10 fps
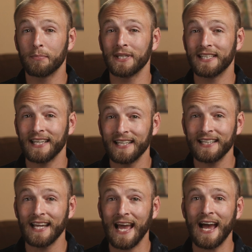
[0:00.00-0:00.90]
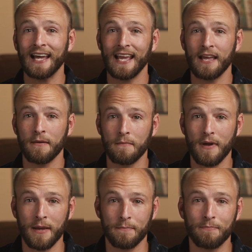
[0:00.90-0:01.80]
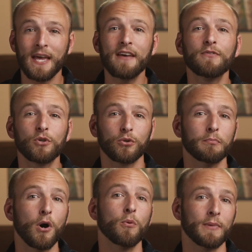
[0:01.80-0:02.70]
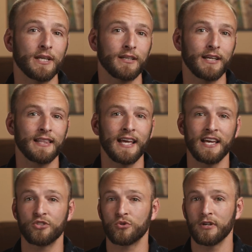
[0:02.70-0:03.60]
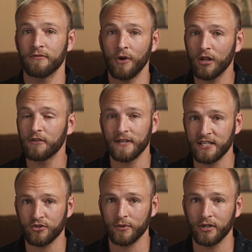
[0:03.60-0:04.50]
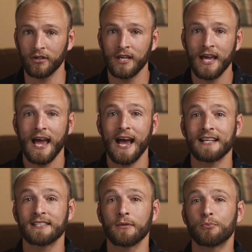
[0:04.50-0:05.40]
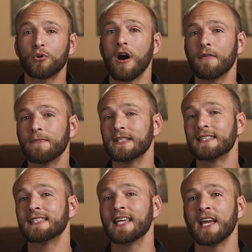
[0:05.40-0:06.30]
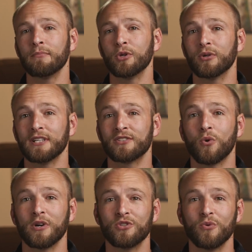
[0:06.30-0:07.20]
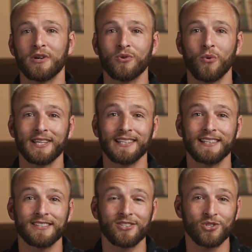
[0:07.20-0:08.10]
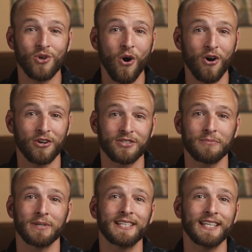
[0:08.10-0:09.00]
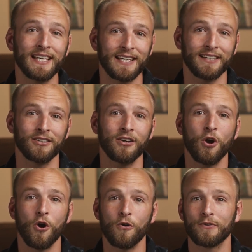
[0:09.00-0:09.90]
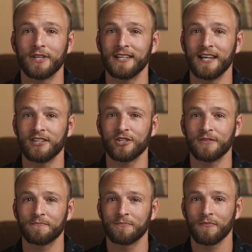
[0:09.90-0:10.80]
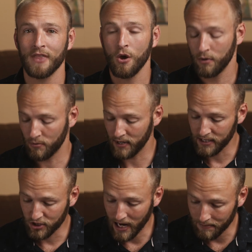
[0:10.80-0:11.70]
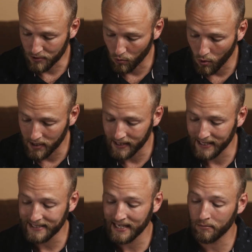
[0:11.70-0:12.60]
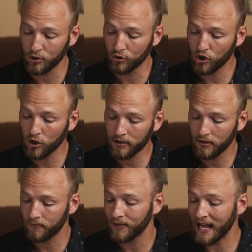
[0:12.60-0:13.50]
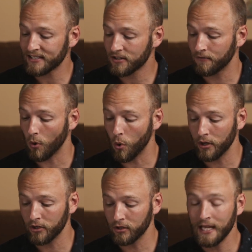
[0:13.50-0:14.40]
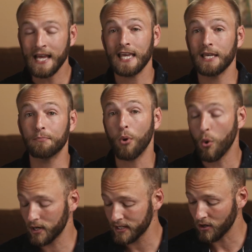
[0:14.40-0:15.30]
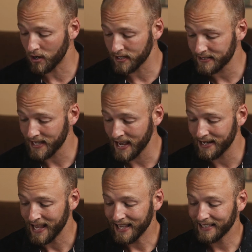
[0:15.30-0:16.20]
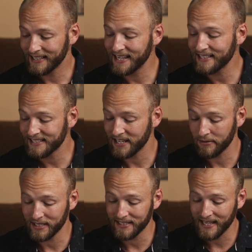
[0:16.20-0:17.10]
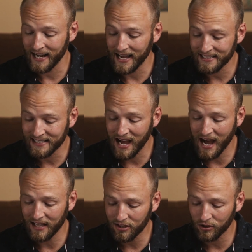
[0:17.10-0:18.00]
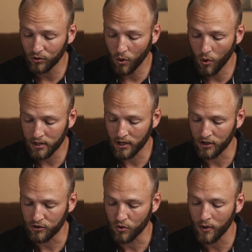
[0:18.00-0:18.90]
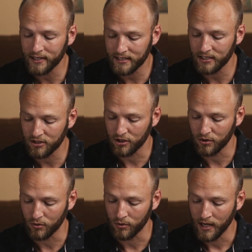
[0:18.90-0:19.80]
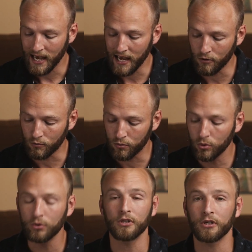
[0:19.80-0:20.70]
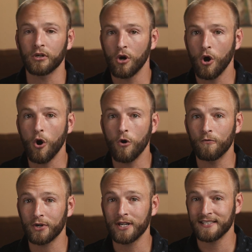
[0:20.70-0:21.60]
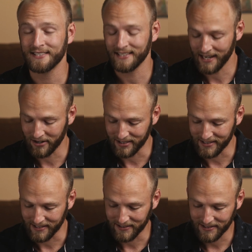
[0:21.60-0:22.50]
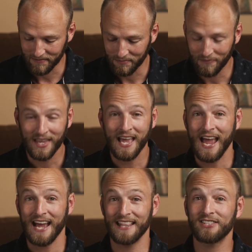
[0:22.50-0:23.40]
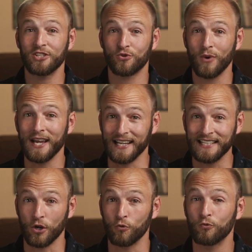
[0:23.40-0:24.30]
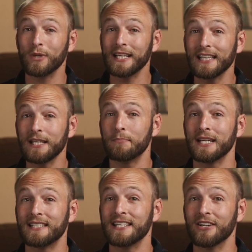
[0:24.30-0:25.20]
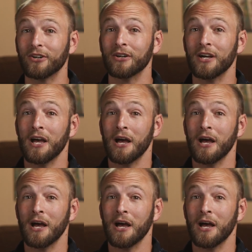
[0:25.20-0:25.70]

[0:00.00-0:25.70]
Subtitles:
beginning at a pivotal moment in the history of all of Israel as the prophet Samuel is going to anoint Saul to be king over the nation. We read in chapter 1 that Samuel took the flask of oil, he poured it on his head, kissed him, and said, "Has not the Lord anointed you a ruler over his inheritance?" And this is great. It's a really big deal,